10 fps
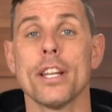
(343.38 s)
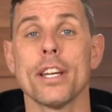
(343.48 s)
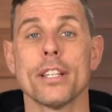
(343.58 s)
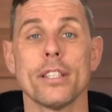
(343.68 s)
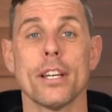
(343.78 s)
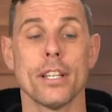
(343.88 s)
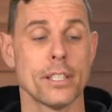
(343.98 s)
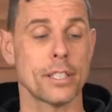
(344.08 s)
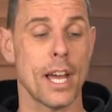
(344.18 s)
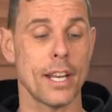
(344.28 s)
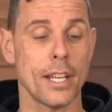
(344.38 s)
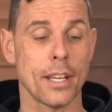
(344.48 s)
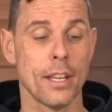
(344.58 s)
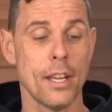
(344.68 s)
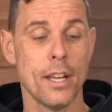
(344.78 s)
like
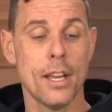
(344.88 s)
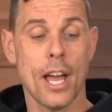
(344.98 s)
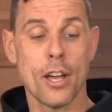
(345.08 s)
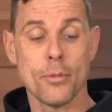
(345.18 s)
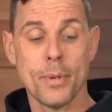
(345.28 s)
siding, I would